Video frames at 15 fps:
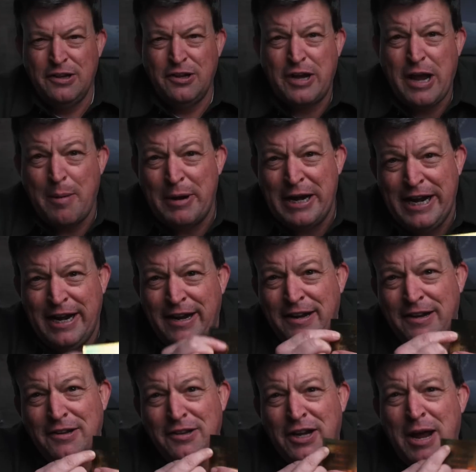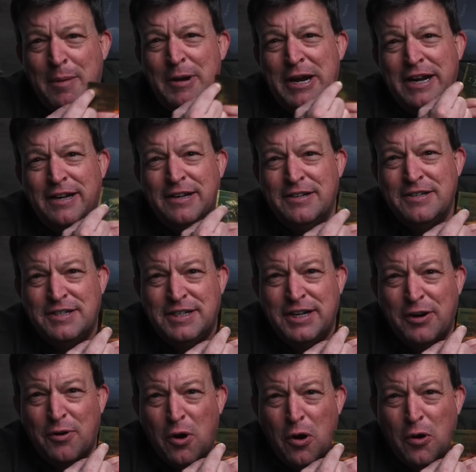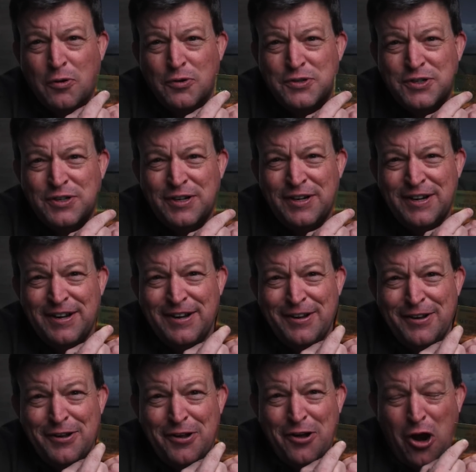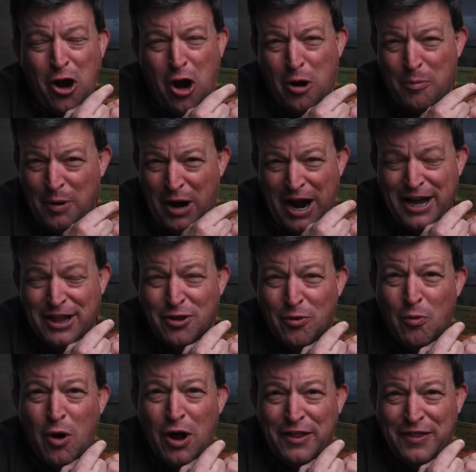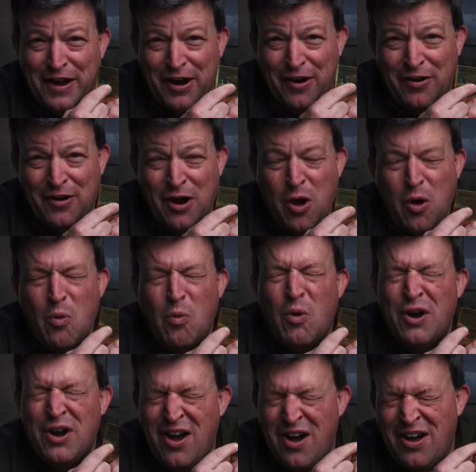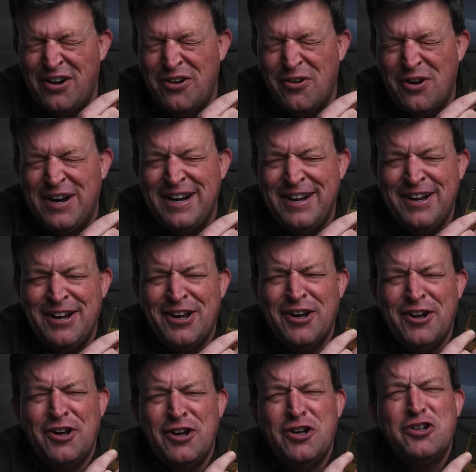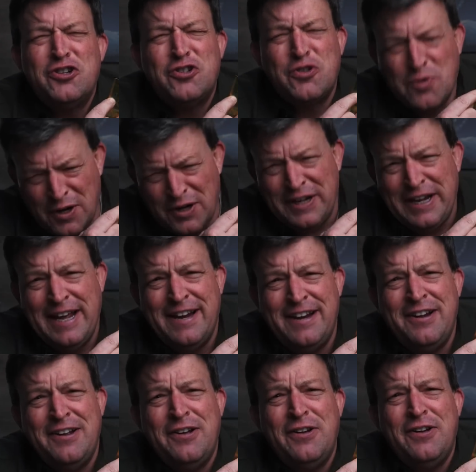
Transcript: Look how many zeros are behind the one there. $100 trillion.